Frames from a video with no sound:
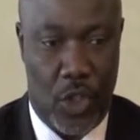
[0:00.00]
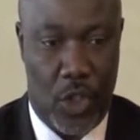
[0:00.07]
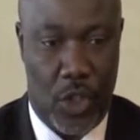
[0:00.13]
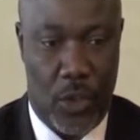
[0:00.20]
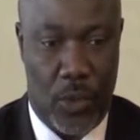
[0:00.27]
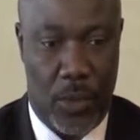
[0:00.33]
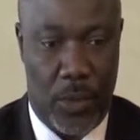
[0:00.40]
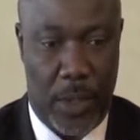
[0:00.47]

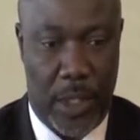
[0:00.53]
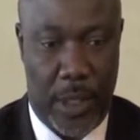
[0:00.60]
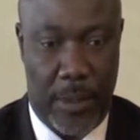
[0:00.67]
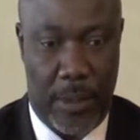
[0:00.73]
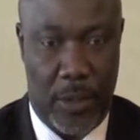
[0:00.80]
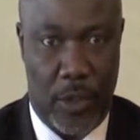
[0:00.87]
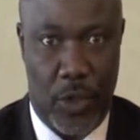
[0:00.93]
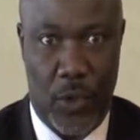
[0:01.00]
You
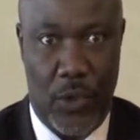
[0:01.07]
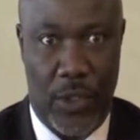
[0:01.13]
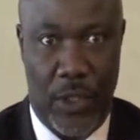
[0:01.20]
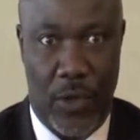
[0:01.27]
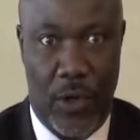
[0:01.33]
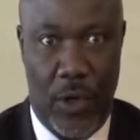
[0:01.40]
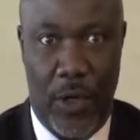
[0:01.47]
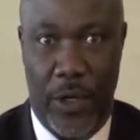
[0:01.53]
use
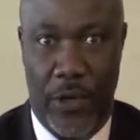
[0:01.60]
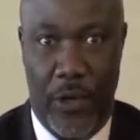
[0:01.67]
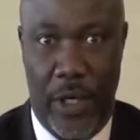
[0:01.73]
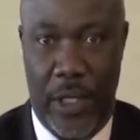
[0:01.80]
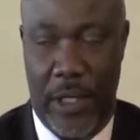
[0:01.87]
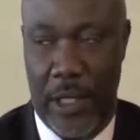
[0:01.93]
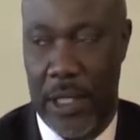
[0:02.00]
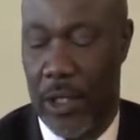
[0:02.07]
the wrong
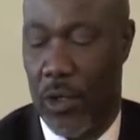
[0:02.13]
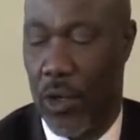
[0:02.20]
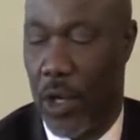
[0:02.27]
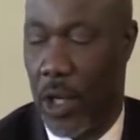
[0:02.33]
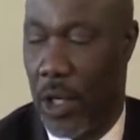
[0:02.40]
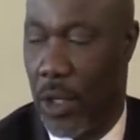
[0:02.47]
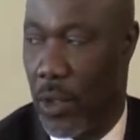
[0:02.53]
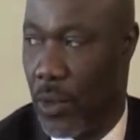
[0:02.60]
clinical
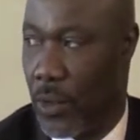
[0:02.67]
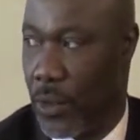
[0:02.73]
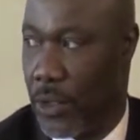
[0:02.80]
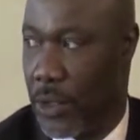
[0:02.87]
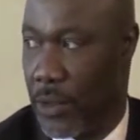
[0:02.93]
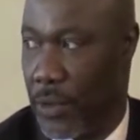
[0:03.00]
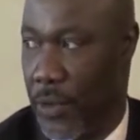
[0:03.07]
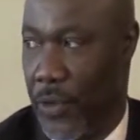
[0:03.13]

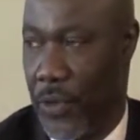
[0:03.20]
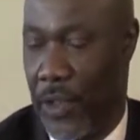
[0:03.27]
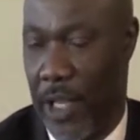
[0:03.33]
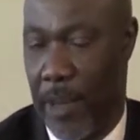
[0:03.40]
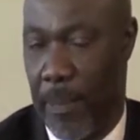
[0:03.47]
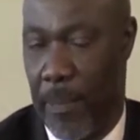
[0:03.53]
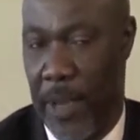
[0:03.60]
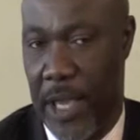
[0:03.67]
codes
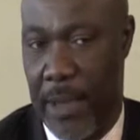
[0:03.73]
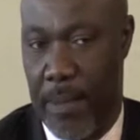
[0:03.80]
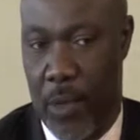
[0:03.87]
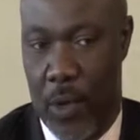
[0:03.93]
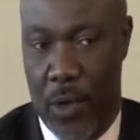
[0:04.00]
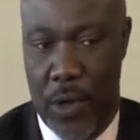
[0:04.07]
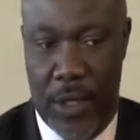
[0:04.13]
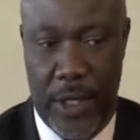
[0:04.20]
that pay
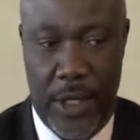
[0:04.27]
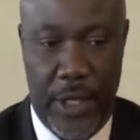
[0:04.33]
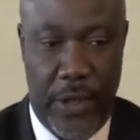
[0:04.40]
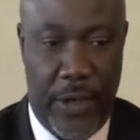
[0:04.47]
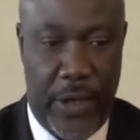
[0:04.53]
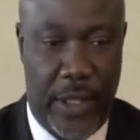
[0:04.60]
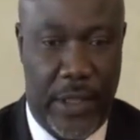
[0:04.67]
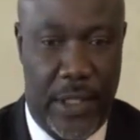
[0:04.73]
more
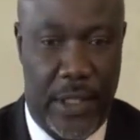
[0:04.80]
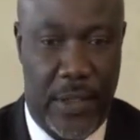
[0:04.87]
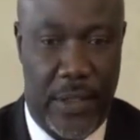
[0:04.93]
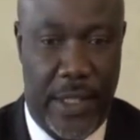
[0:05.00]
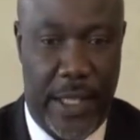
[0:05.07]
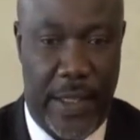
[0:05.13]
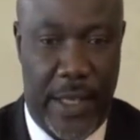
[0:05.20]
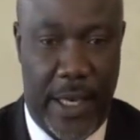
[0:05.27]
and things
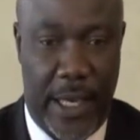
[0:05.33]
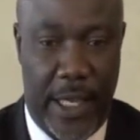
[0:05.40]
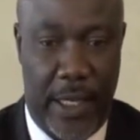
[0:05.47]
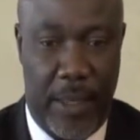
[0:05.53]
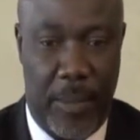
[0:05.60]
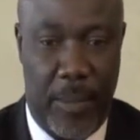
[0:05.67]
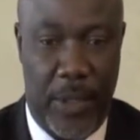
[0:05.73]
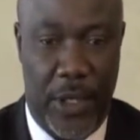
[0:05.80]
like that.
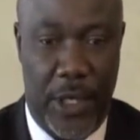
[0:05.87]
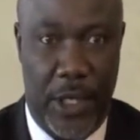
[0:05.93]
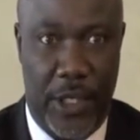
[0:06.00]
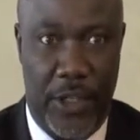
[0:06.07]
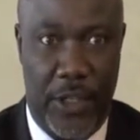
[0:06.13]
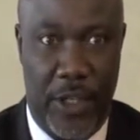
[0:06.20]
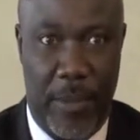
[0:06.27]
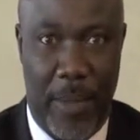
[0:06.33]
But
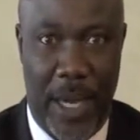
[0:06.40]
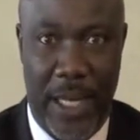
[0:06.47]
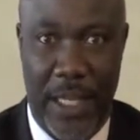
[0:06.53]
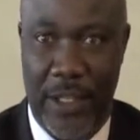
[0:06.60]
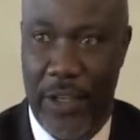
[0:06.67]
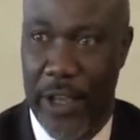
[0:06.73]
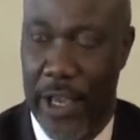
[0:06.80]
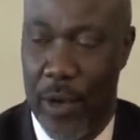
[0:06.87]
in the
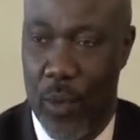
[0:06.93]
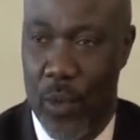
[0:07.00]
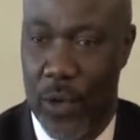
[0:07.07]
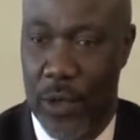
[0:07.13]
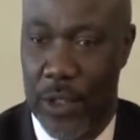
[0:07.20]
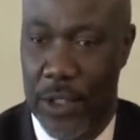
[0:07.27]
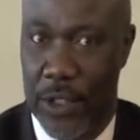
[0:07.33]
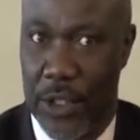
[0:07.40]
managed care
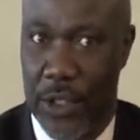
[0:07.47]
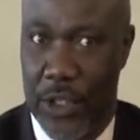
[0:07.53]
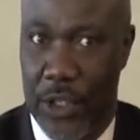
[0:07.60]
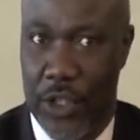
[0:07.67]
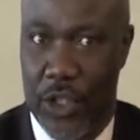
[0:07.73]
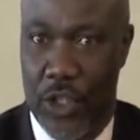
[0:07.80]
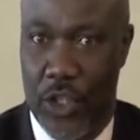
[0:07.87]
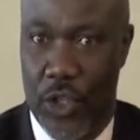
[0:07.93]
world,
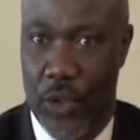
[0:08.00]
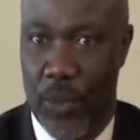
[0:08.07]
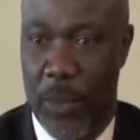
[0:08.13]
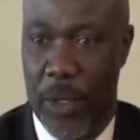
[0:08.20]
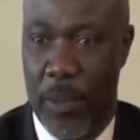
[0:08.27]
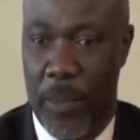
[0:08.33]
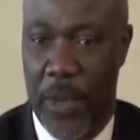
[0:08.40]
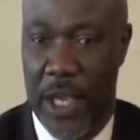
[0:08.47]
you're
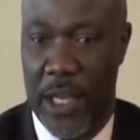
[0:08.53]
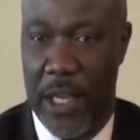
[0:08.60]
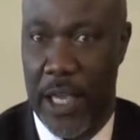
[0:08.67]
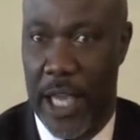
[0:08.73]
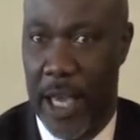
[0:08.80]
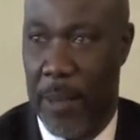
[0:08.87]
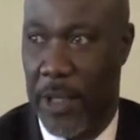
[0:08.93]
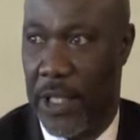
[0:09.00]
being paid a
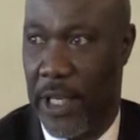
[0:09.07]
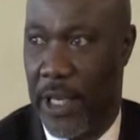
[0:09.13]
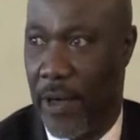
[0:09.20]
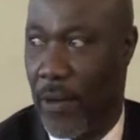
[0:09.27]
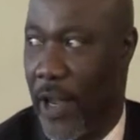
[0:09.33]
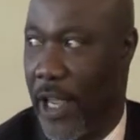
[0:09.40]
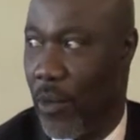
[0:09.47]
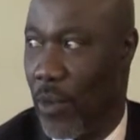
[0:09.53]
capitated
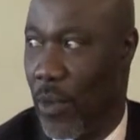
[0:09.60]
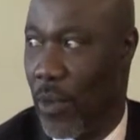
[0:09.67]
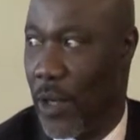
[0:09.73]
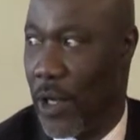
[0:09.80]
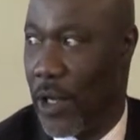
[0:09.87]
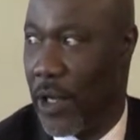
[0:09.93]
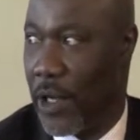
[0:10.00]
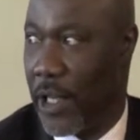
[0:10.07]
rate, what we
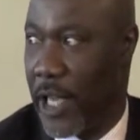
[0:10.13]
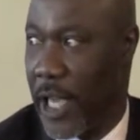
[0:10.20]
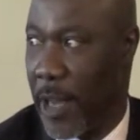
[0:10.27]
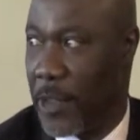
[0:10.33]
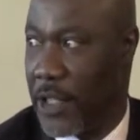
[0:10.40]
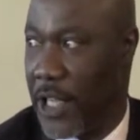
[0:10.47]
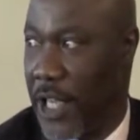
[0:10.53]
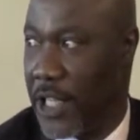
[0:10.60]
call a
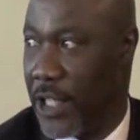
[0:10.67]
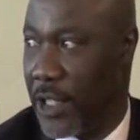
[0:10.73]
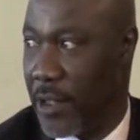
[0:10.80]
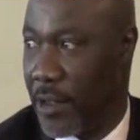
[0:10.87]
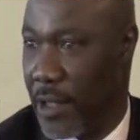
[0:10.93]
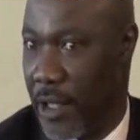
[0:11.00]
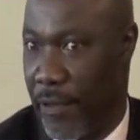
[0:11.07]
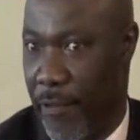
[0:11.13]
capitation
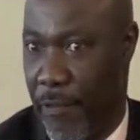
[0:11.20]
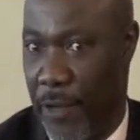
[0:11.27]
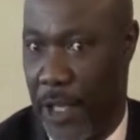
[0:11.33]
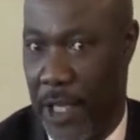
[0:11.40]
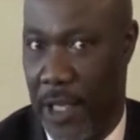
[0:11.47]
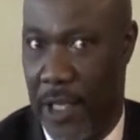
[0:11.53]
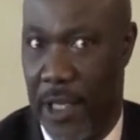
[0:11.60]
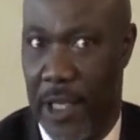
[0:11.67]

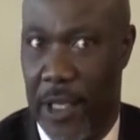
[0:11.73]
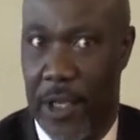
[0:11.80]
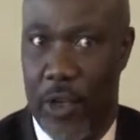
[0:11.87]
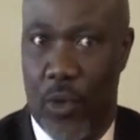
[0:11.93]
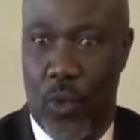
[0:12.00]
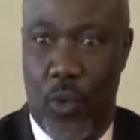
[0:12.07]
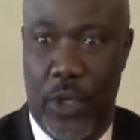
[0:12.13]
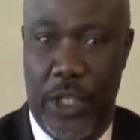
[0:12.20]
fee,
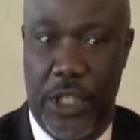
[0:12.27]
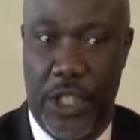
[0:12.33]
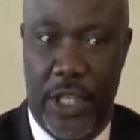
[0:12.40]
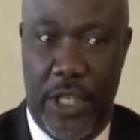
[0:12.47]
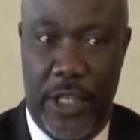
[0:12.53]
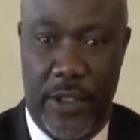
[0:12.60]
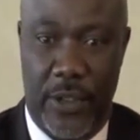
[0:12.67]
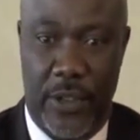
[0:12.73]
which
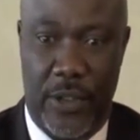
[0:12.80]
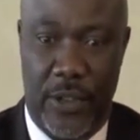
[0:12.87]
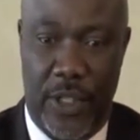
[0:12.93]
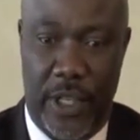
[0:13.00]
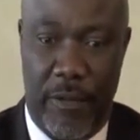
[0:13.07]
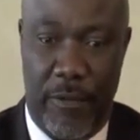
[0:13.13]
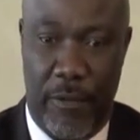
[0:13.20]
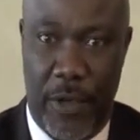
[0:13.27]
is
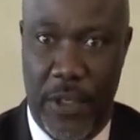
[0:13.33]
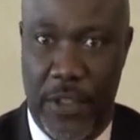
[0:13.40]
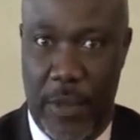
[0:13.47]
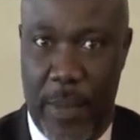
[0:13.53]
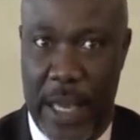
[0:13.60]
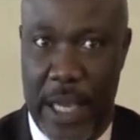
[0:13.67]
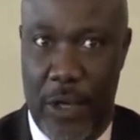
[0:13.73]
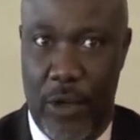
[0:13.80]
a fixed
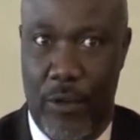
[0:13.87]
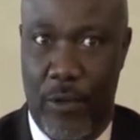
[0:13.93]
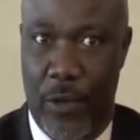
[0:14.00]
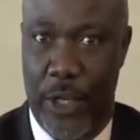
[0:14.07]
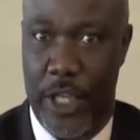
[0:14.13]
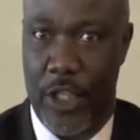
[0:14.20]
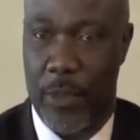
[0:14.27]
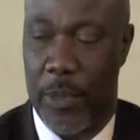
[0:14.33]
amount for
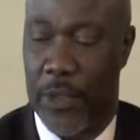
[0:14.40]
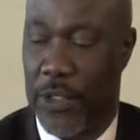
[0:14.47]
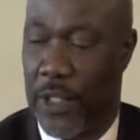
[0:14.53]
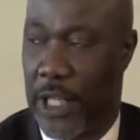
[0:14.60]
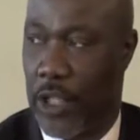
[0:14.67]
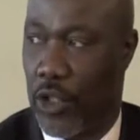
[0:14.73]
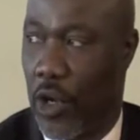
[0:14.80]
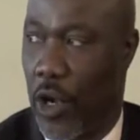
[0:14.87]
each person
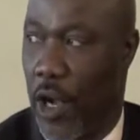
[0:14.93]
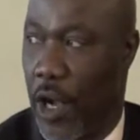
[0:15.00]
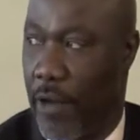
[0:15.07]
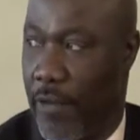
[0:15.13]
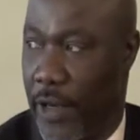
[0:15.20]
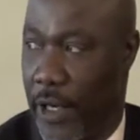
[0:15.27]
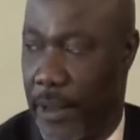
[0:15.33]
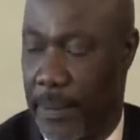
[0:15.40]
that you
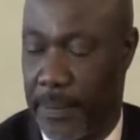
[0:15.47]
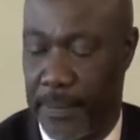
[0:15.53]
cover.